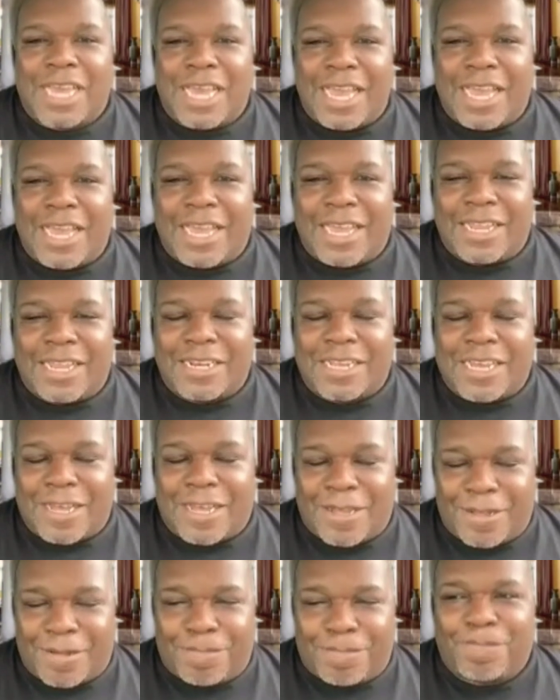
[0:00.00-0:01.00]
and
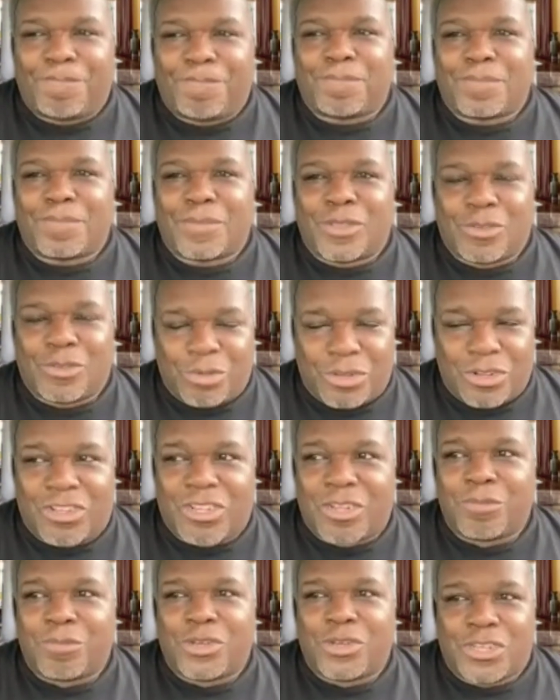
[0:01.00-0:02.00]
doing
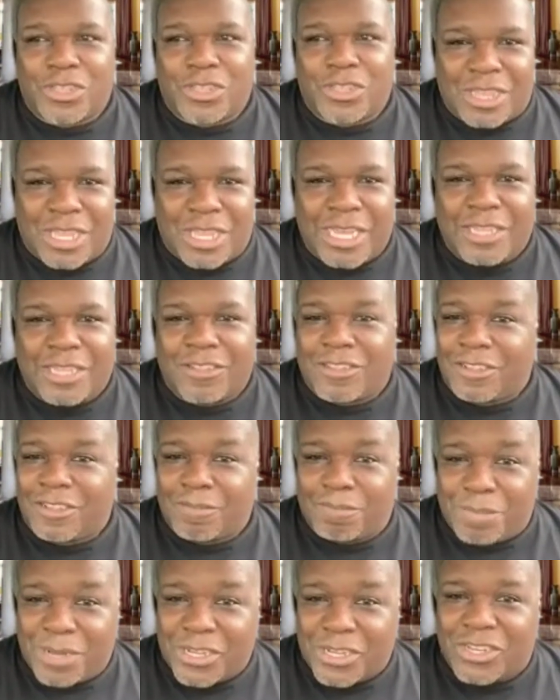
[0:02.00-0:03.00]
some good things,
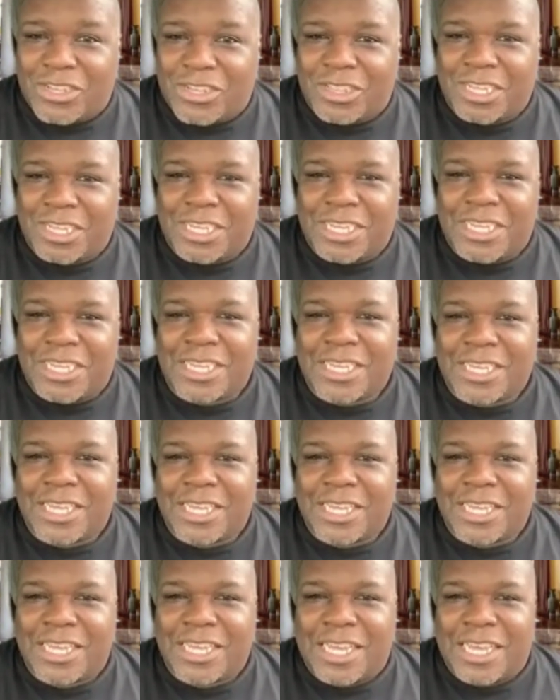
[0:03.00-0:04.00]
especially
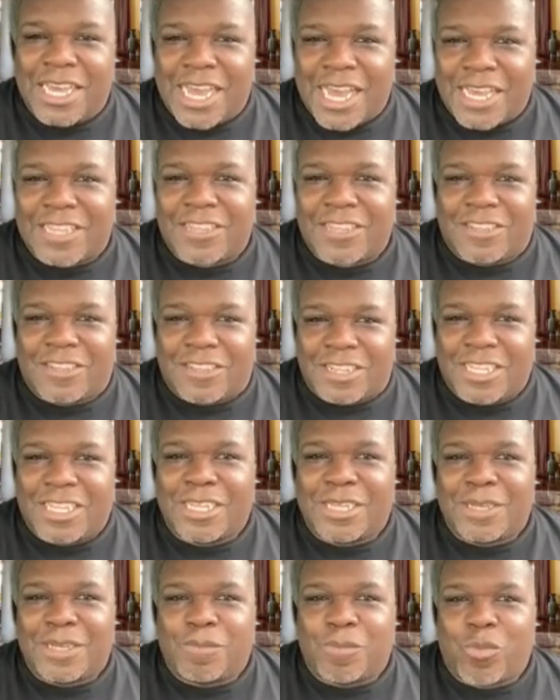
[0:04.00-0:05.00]
I can
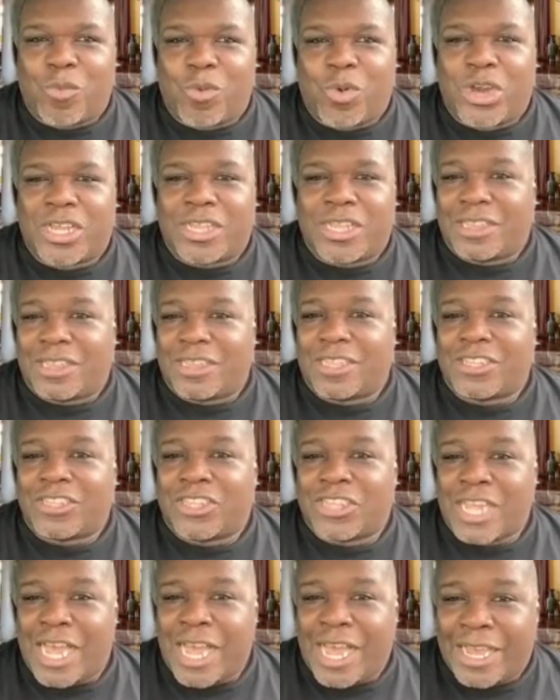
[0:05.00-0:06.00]
see what the
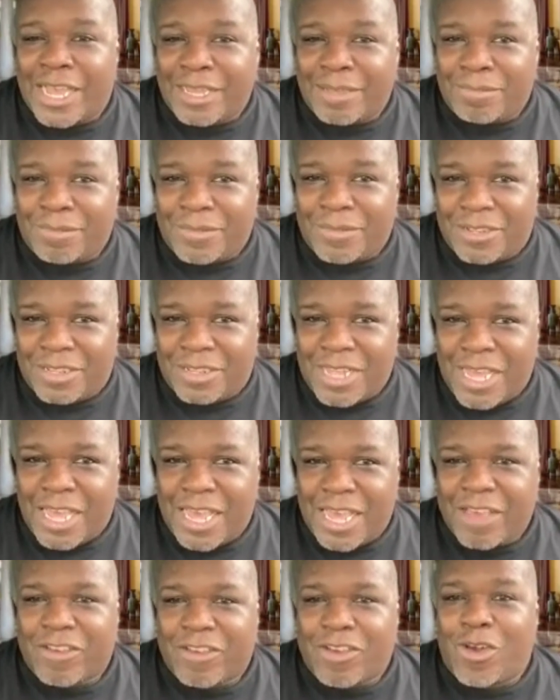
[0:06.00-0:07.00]
times
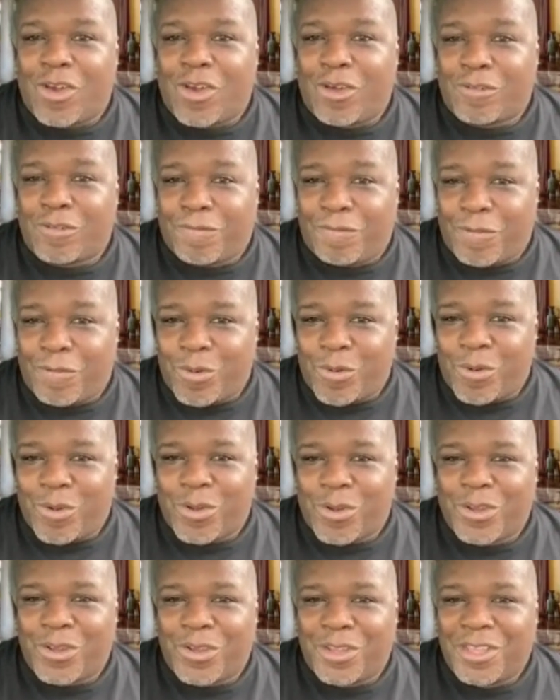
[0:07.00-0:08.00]
called
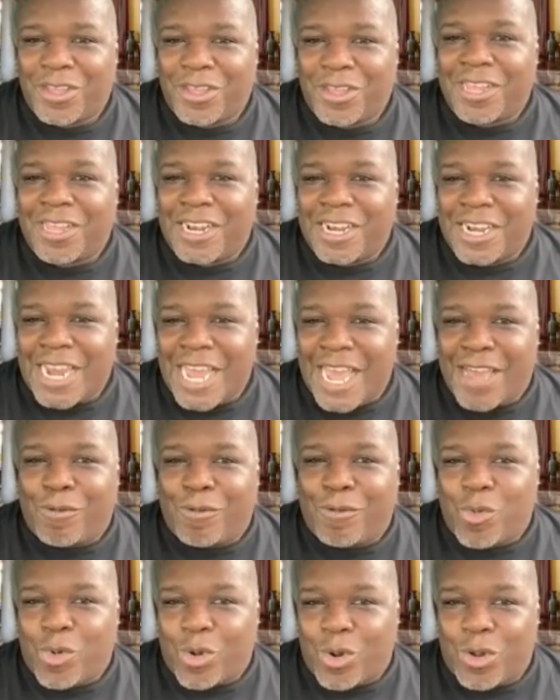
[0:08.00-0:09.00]
for
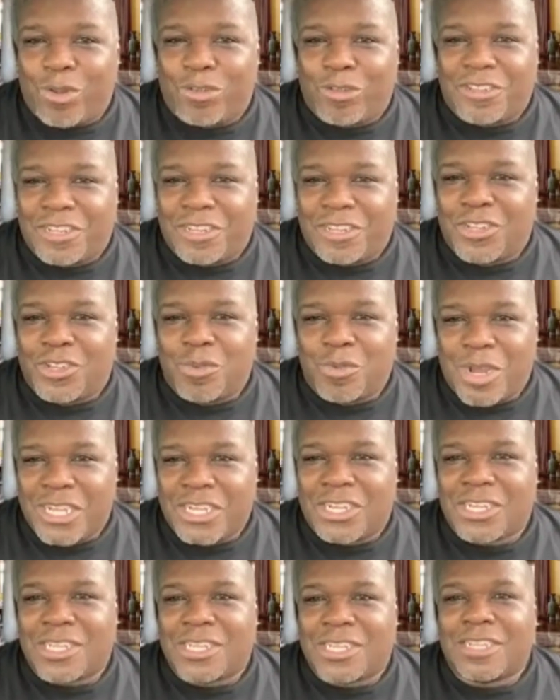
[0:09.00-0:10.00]
now, world
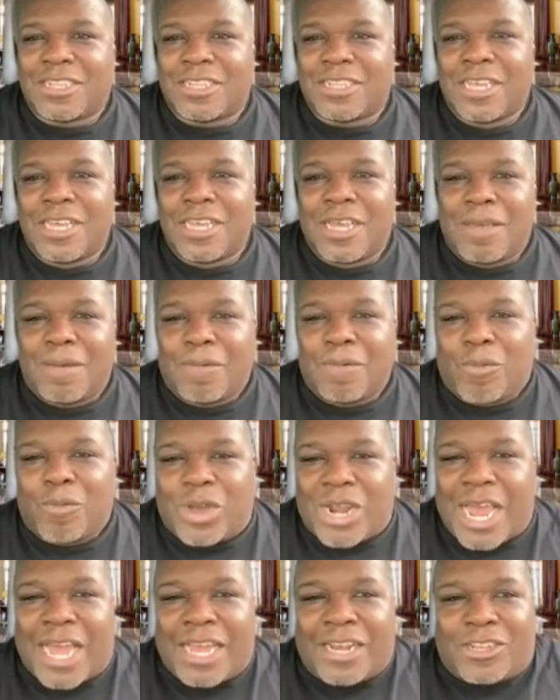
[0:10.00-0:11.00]
situations.
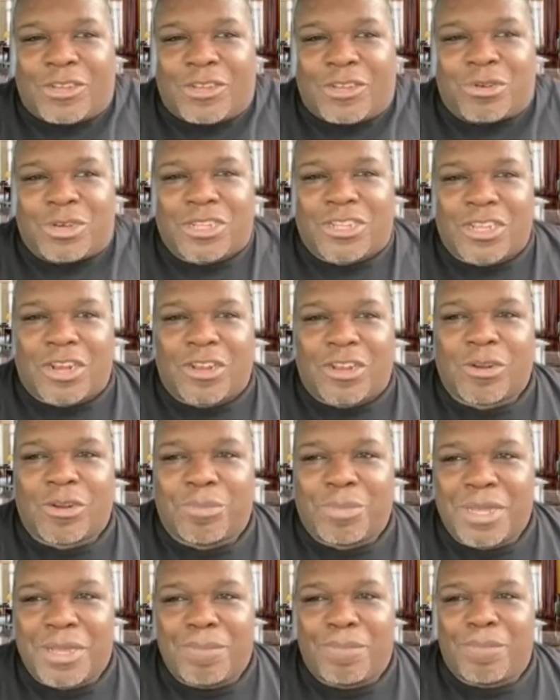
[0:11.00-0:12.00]
What I do is a
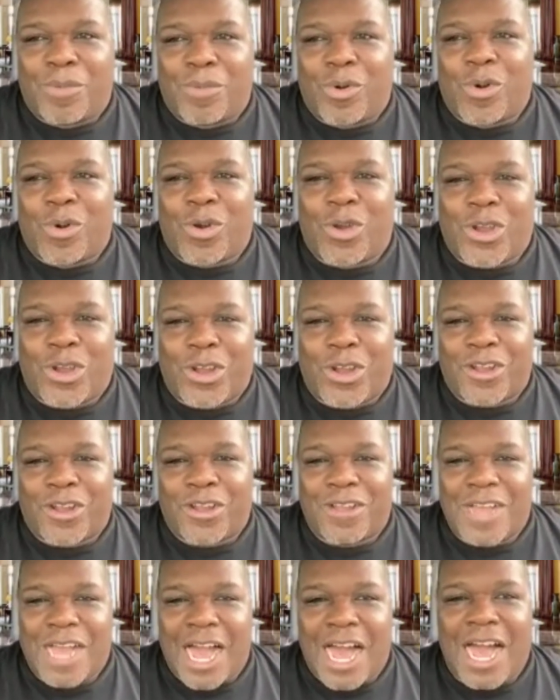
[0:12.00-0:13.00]
little bit
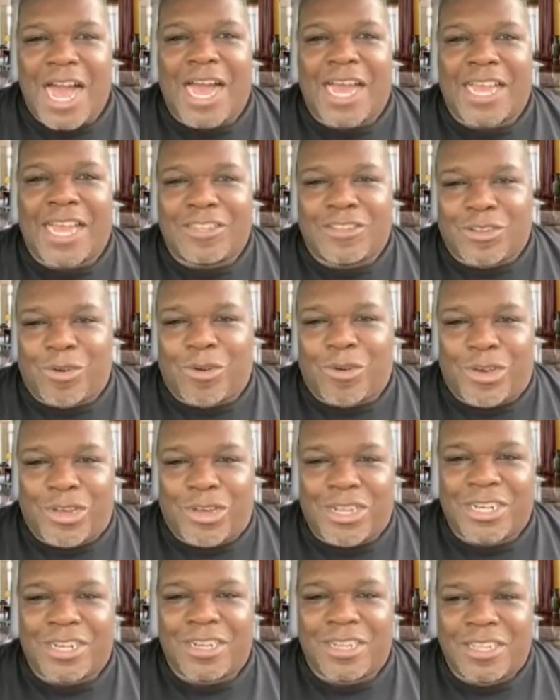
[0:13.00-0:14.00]
more eyes
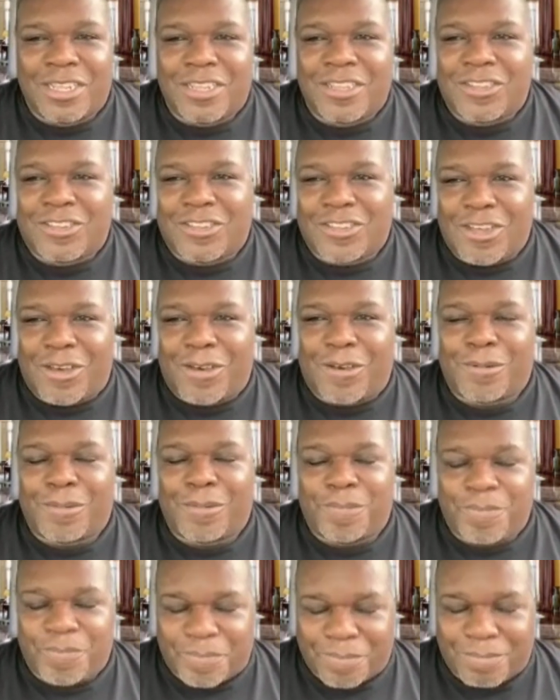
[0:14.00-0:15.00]
on.
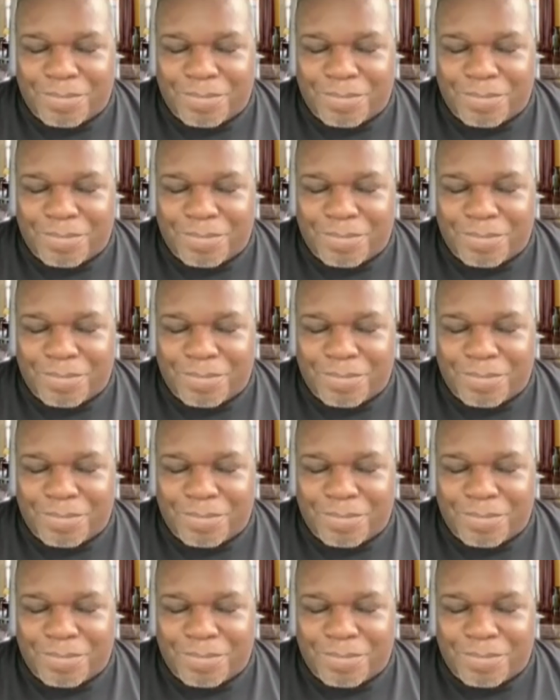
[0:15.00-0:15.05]
So